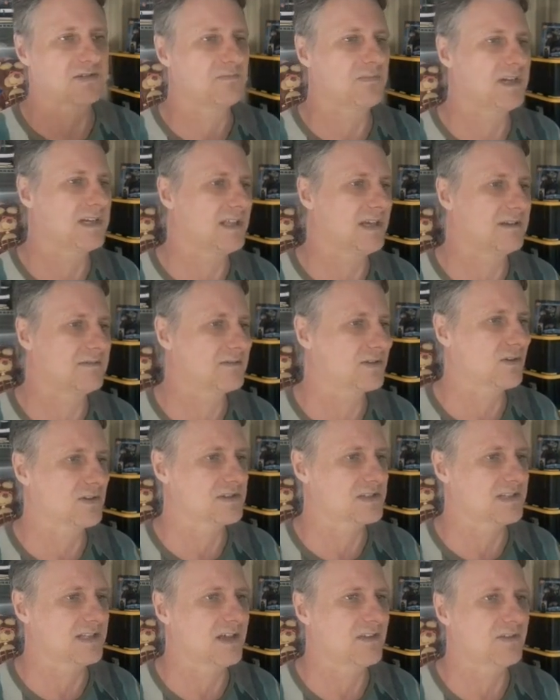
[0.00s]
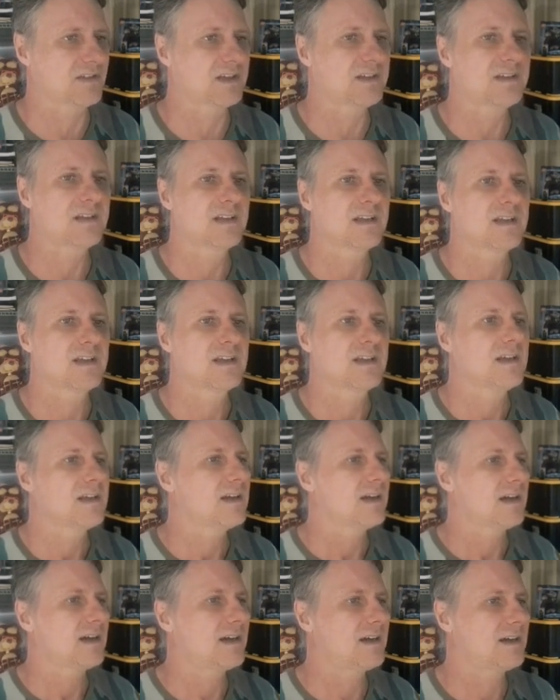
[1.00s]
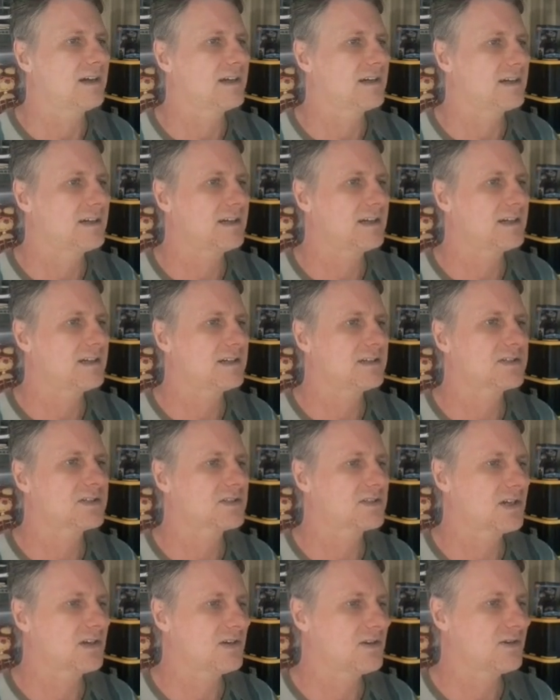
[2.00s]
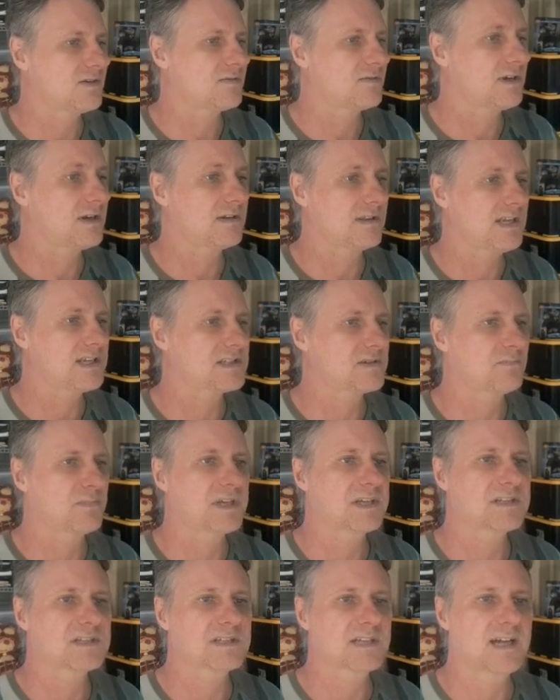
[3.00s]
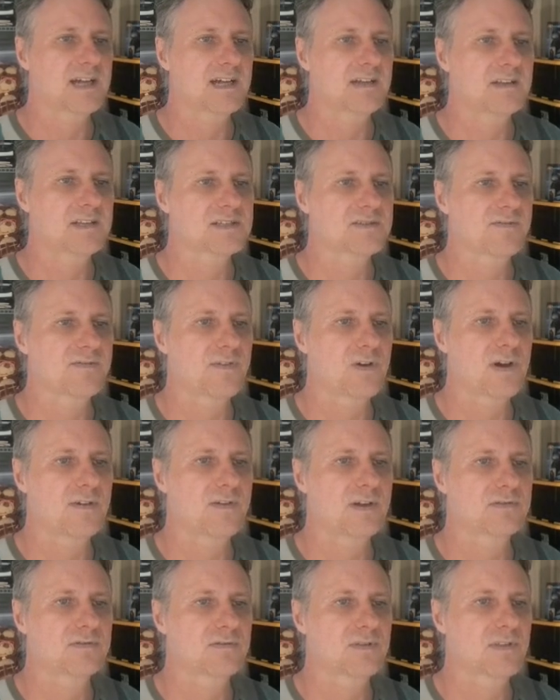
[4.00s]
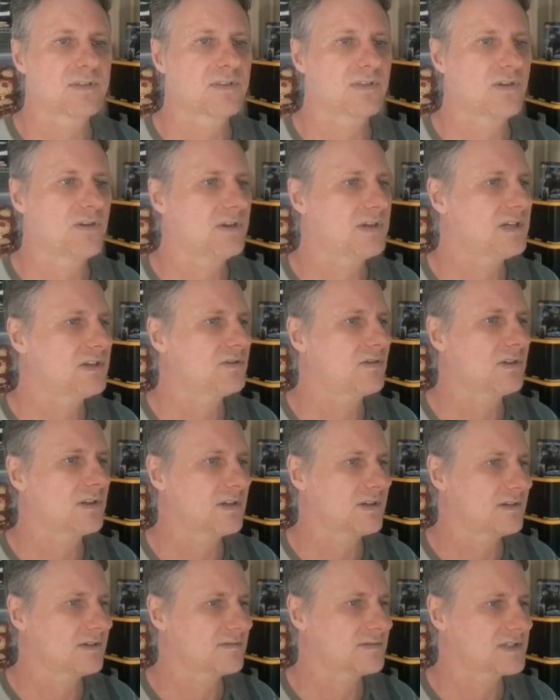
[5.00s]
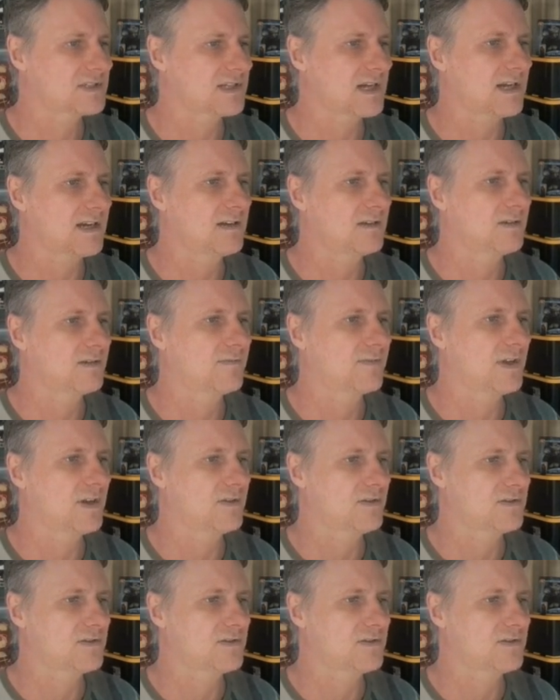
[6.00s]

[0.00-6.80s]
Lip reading: me they cost nothing. So yeah, there's a big sale. There's a $530 sale of